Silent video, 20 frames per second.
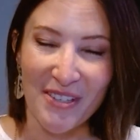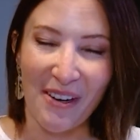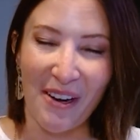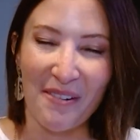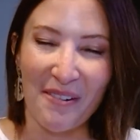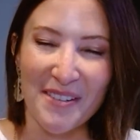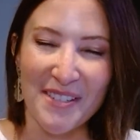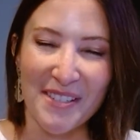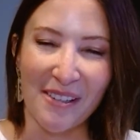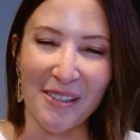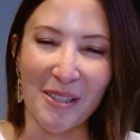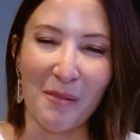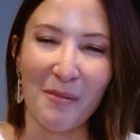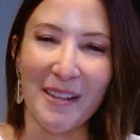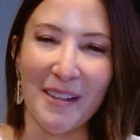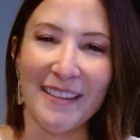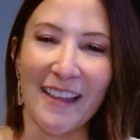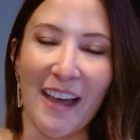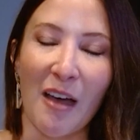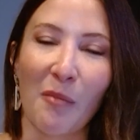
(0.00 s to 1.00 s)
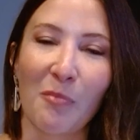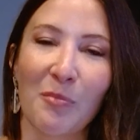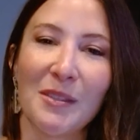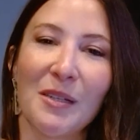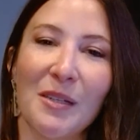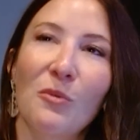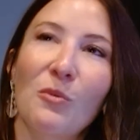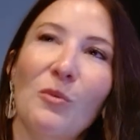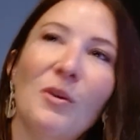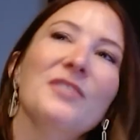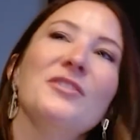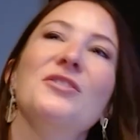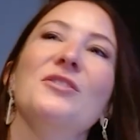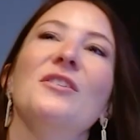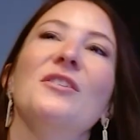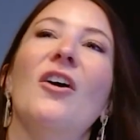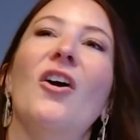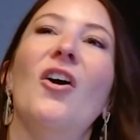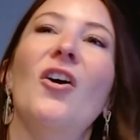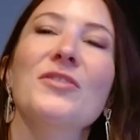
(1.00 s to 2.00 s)
I always talk about that, but I want you
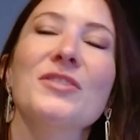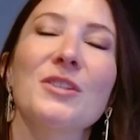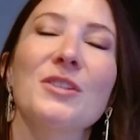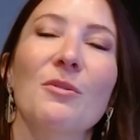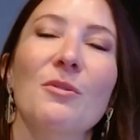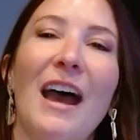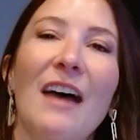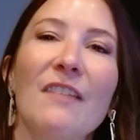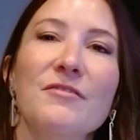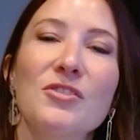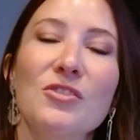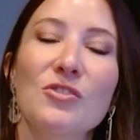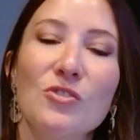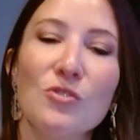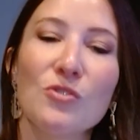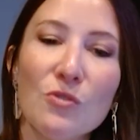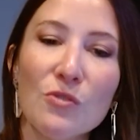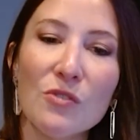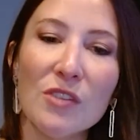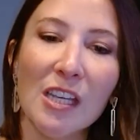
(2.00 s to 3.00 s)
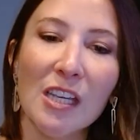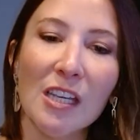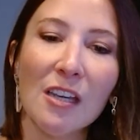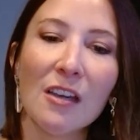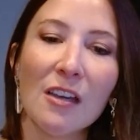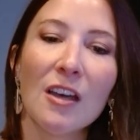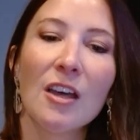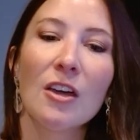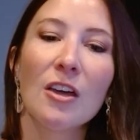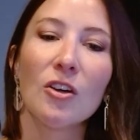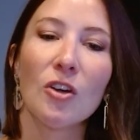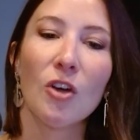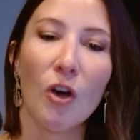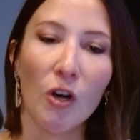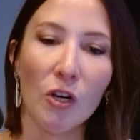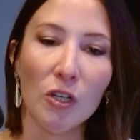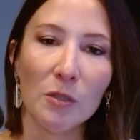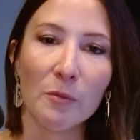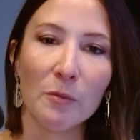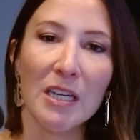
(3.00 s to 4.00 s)
to also have soothing,
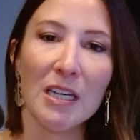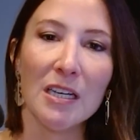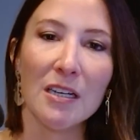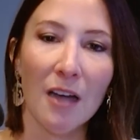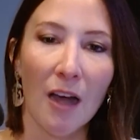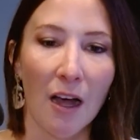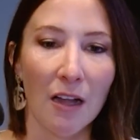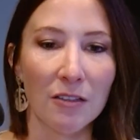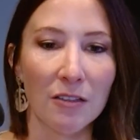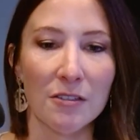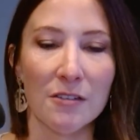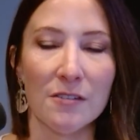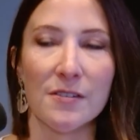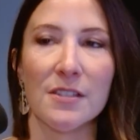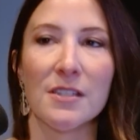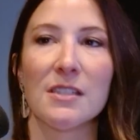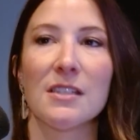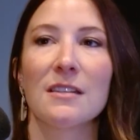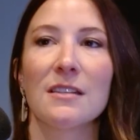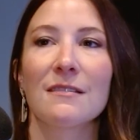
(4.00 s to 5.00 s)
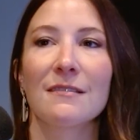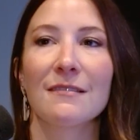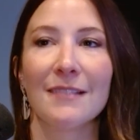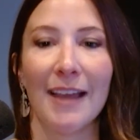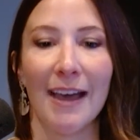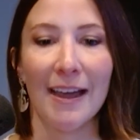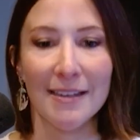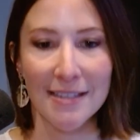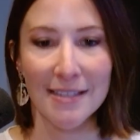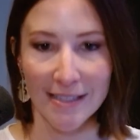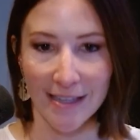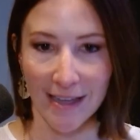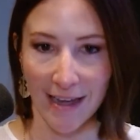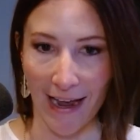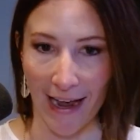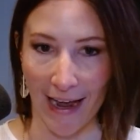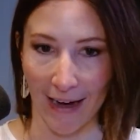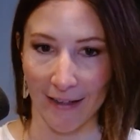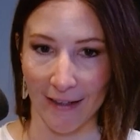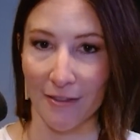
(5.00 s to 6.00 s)
calming colors. That's the
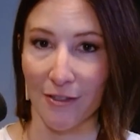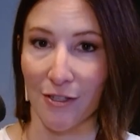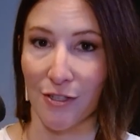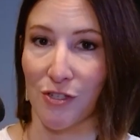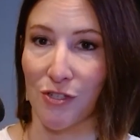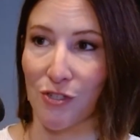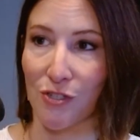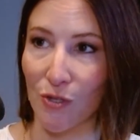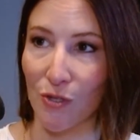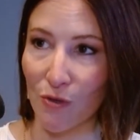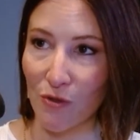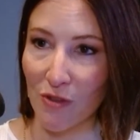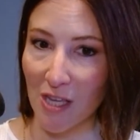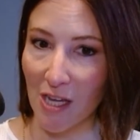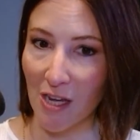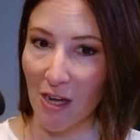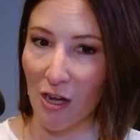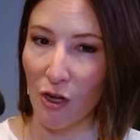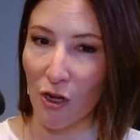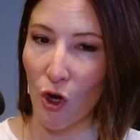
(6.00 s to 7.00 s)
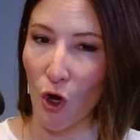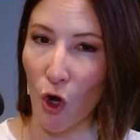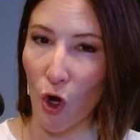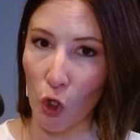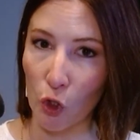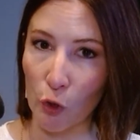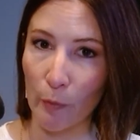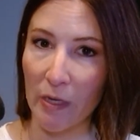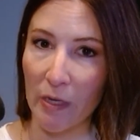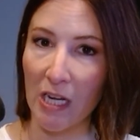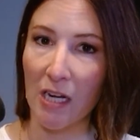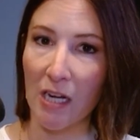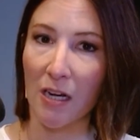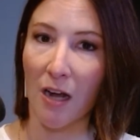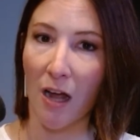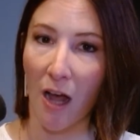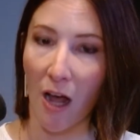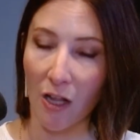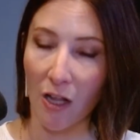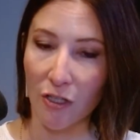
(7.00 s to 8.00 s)
hack. The soothing, calming
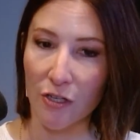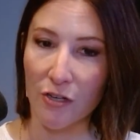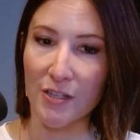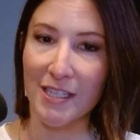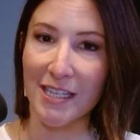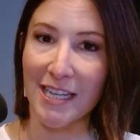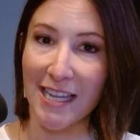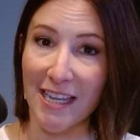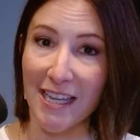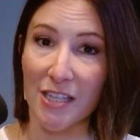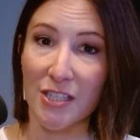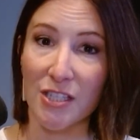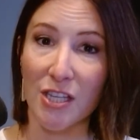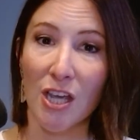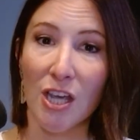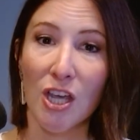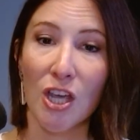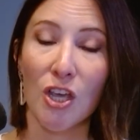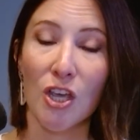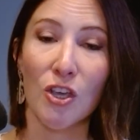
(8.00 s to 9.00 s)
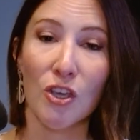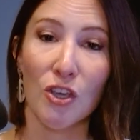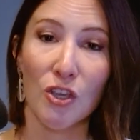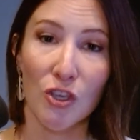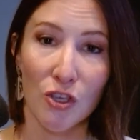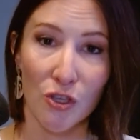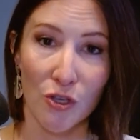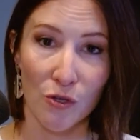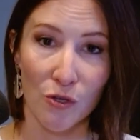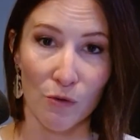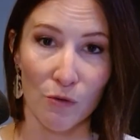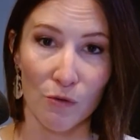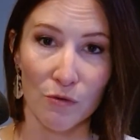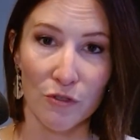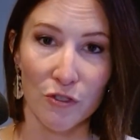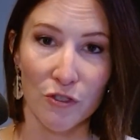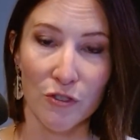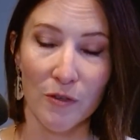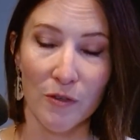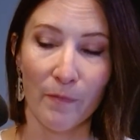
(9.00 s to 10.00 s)
colors is
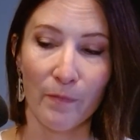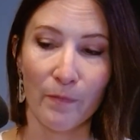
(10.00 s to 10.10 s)
huge.